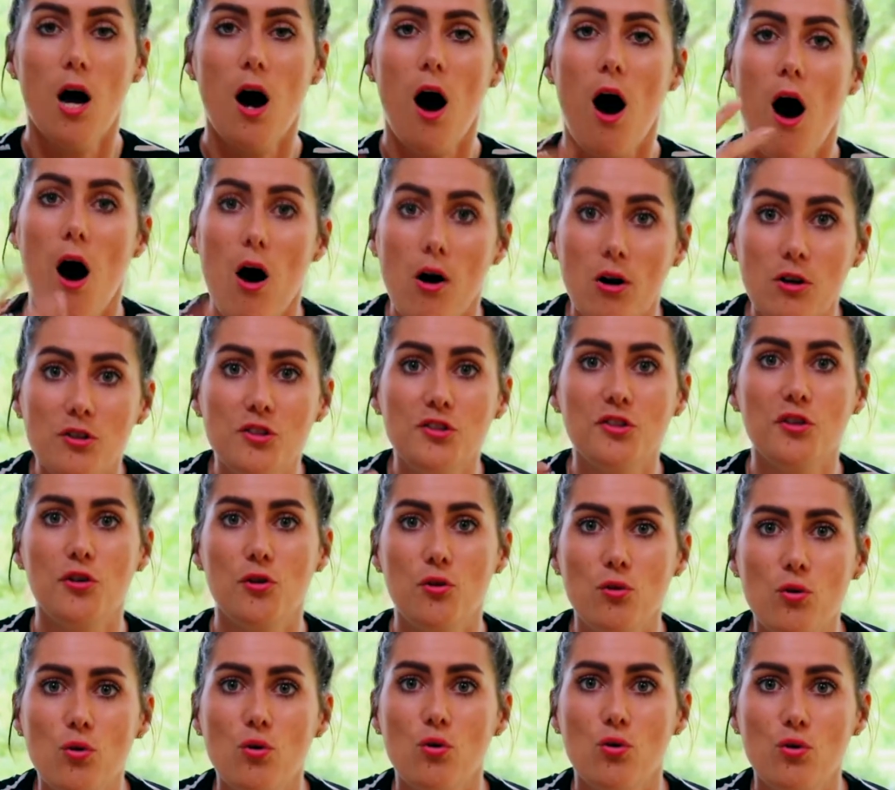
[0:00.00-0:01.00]
Ask
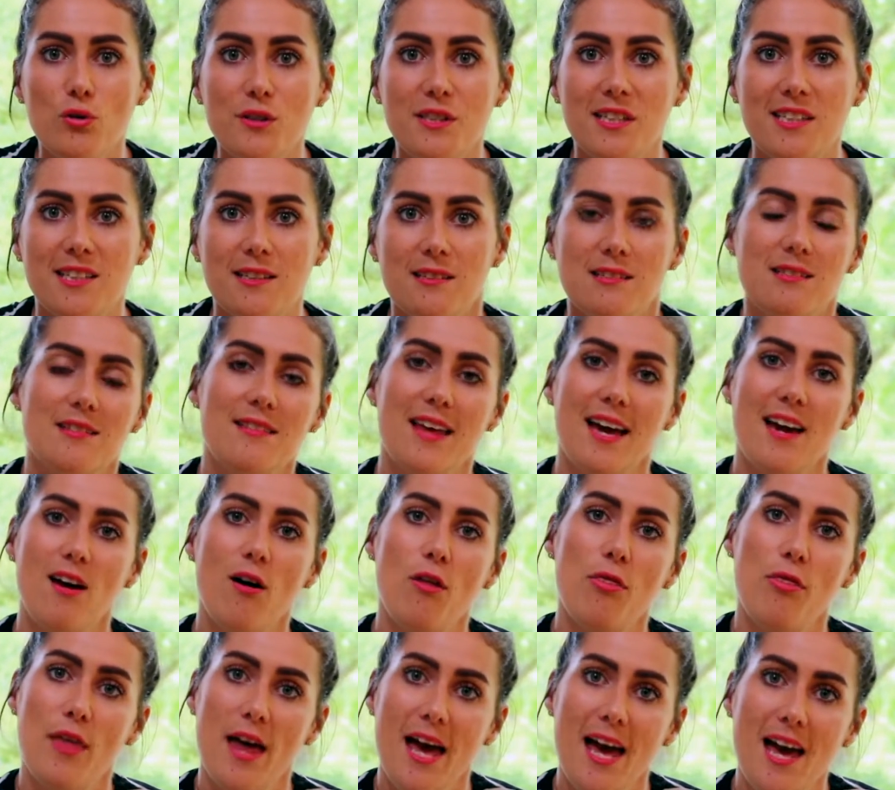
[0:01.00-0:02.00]
your audience. They
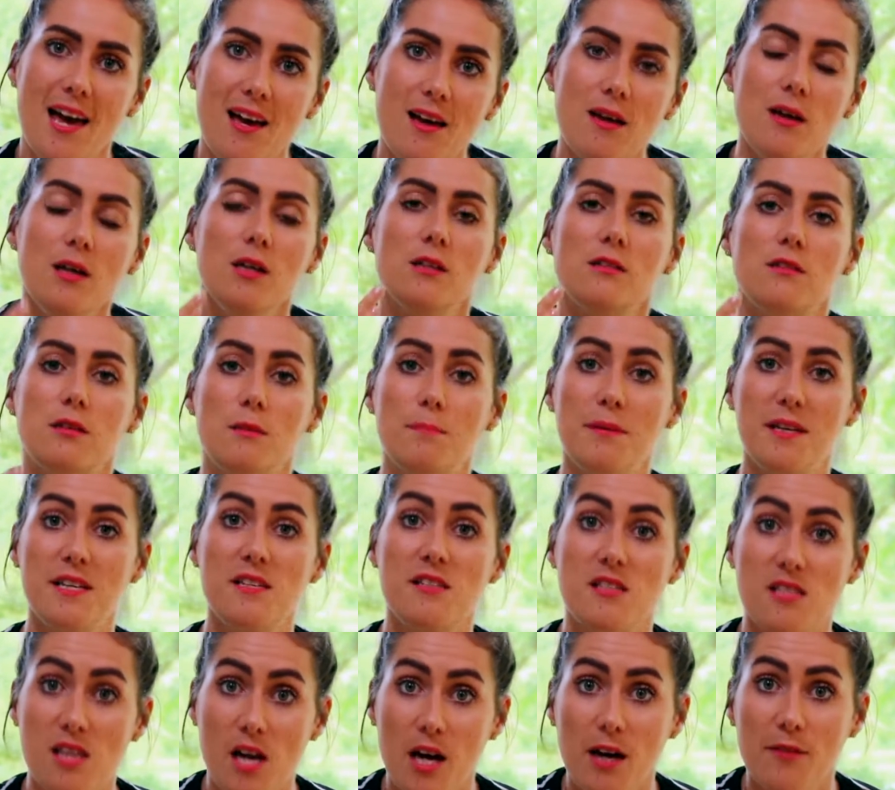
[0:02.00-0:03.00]
are there to be
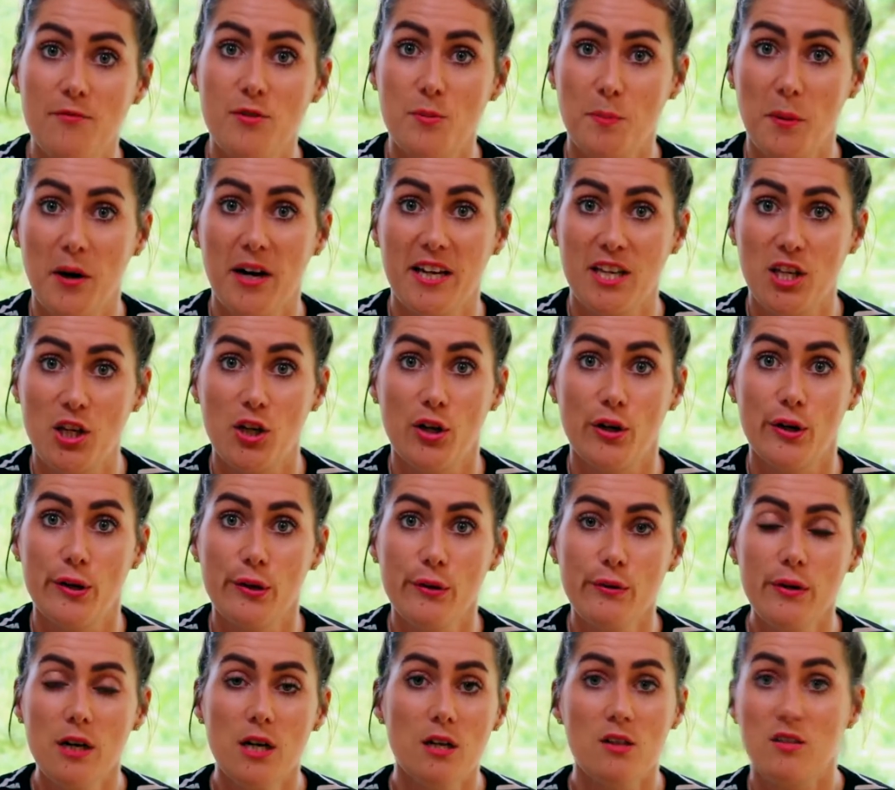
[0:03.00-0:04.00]
served by
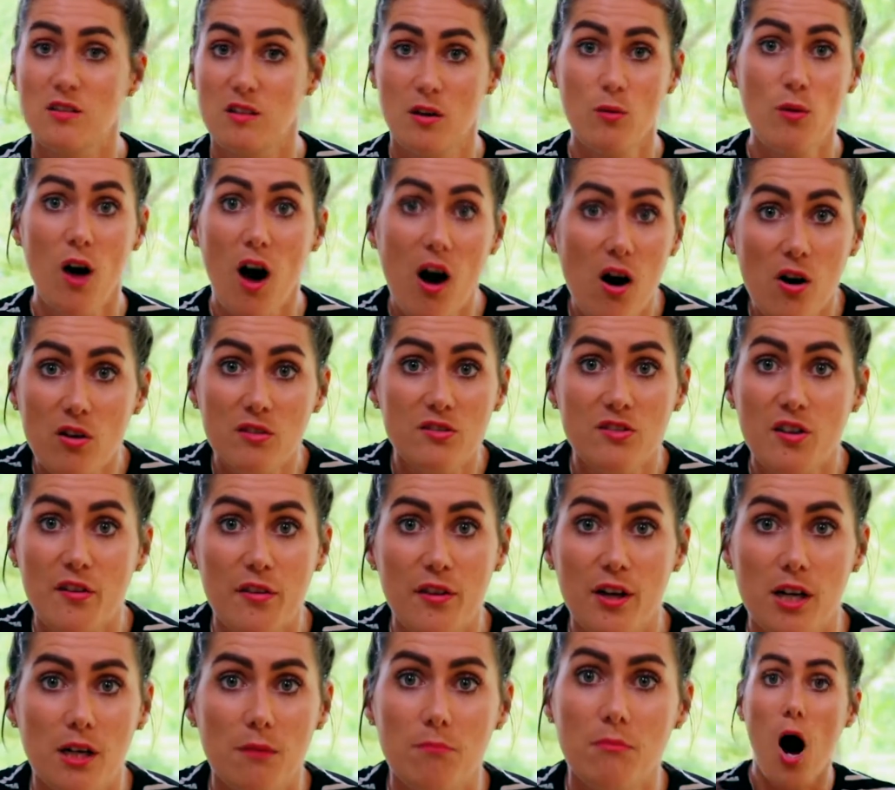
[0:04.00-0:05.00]
you, so ask
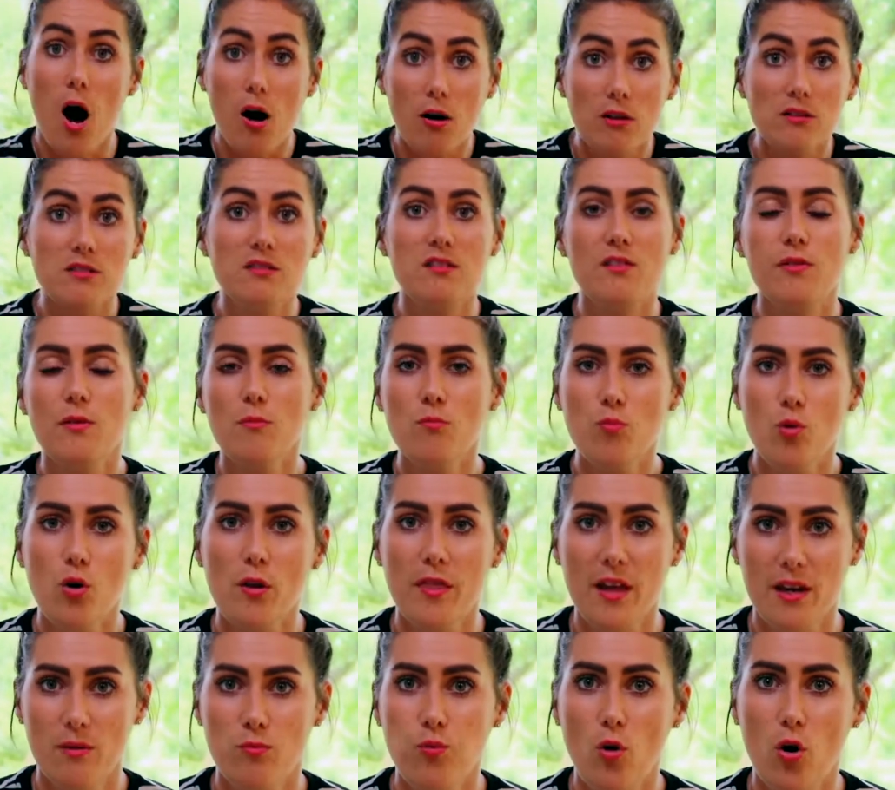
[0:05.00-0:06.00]
them what
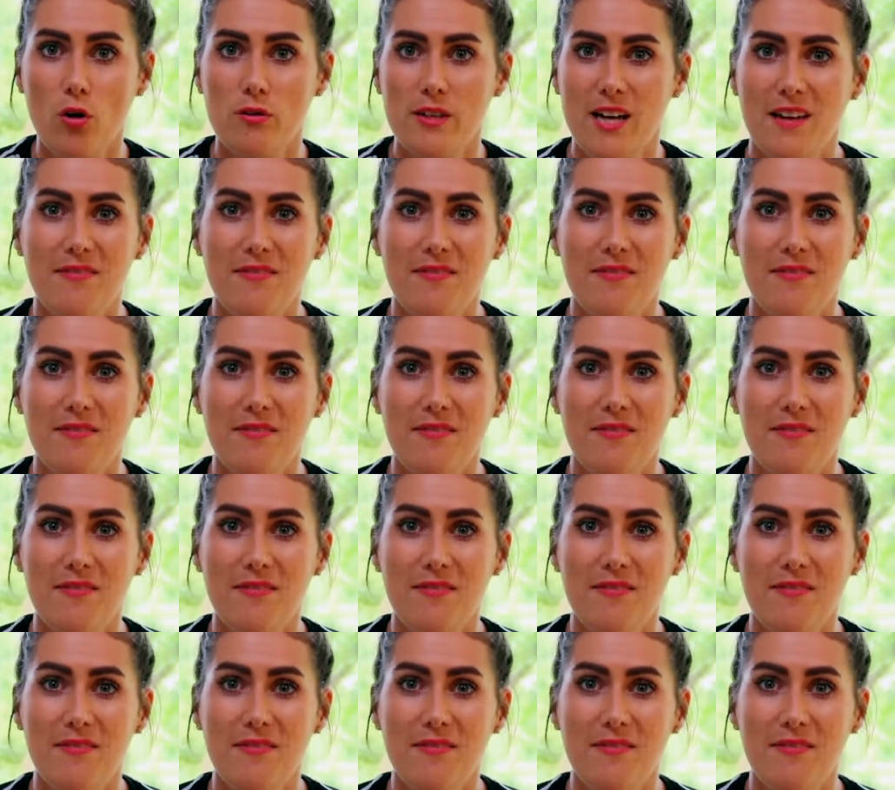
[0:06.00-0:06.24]
they want.